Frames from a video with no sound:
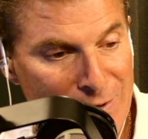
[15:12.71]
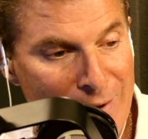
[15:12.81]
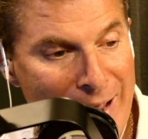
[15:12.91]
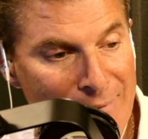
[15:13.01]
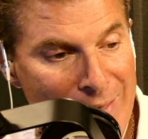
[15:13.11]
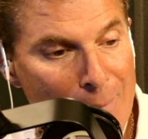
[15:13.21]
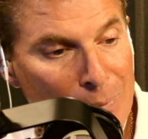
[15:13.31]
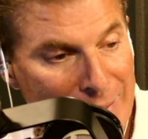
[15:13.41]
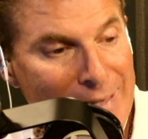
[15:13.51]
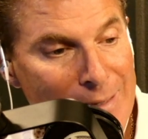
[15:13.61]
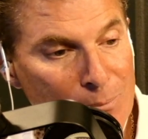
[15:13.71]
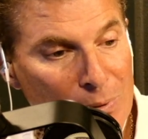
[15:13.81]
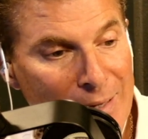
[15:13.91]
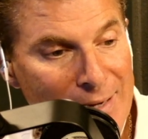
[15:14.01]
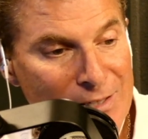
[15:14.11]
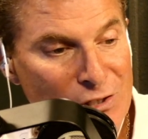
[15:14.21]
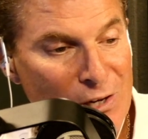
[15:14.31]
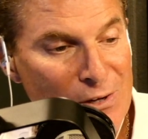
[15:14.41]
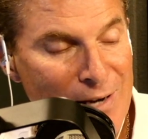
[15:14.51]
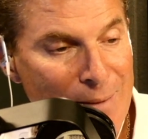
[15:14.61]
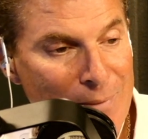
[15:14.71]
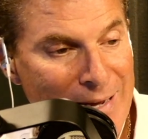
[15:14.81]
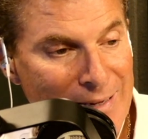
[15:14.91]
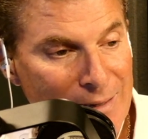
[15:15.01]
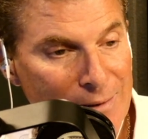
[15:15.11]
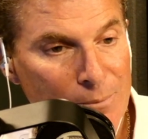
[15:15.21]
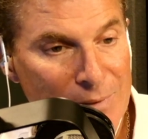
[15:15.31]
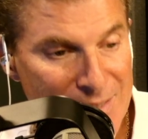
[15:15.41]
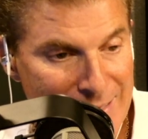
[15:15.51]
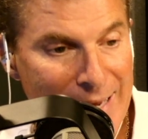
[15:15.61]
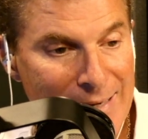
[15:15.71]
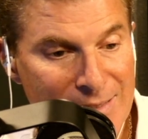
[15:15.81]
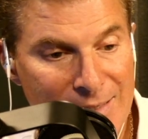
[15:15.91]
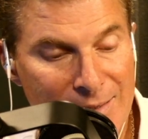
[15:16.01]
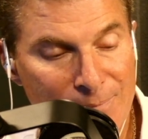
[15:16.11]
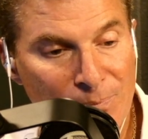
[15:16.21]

have that plan in place so you're not making mistakes and